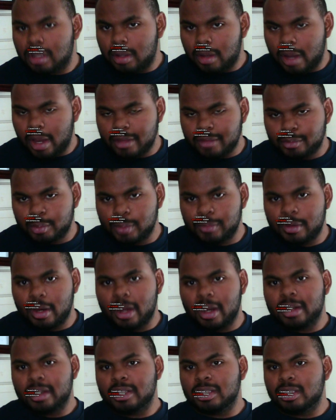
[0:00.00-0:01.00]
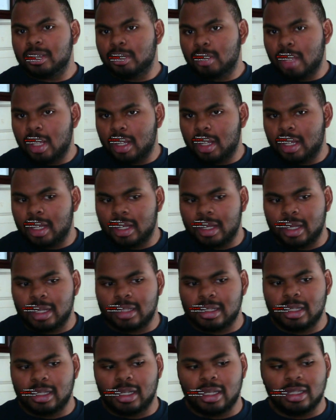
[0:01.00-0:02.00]
as we've heard, a
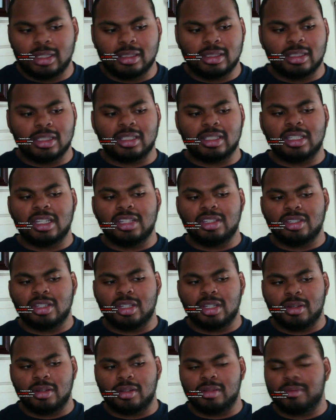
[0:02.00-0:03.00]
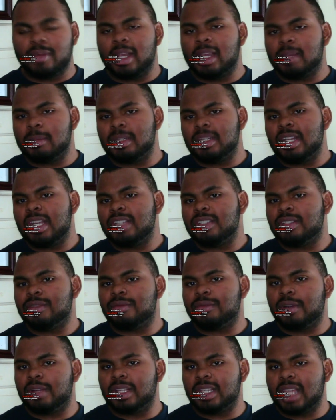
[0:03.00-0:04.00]
decision and recommendations
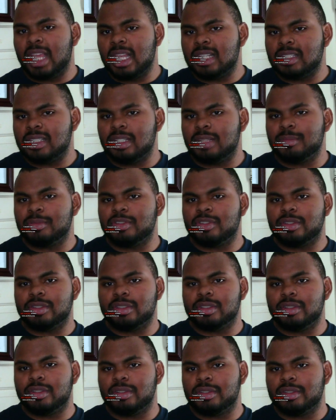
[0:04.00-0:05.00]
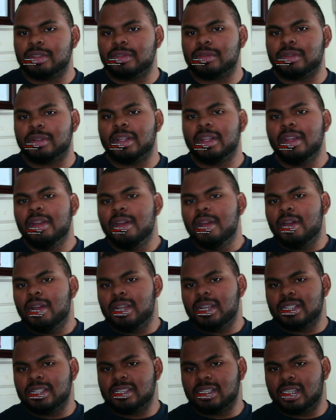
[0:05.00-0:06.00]
for the Kansas City, Missouri School District
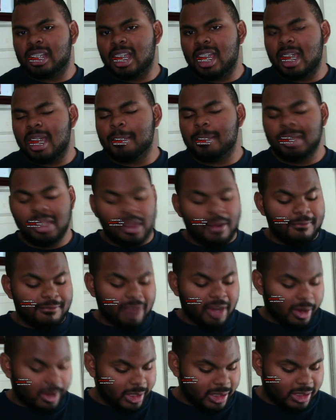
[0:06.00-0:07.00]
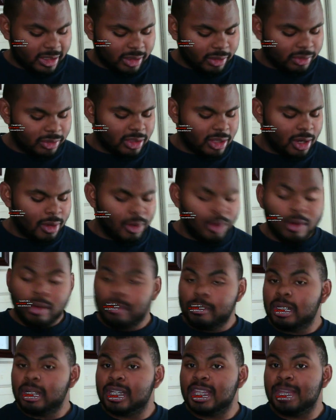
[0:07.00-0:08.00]
is to come very soon. So
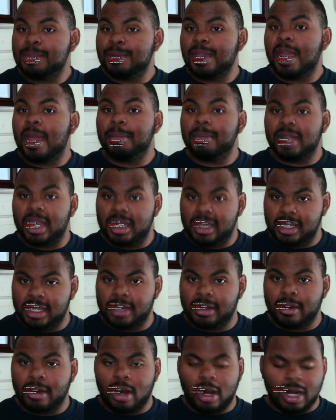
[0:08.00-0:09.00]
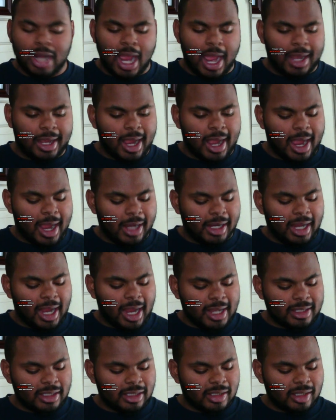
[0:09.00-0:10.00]
we'll keep you updated here on Eye to Eye,
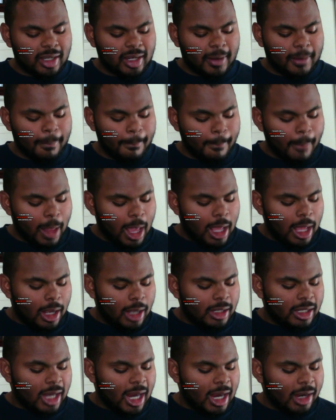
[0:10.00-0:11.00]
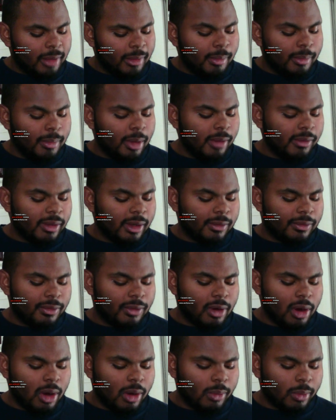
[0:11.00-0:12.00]
Kansas City. Now, moving
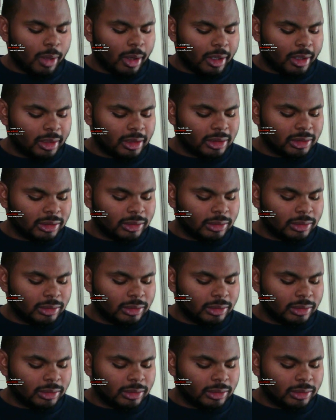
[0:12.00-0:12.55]
forward,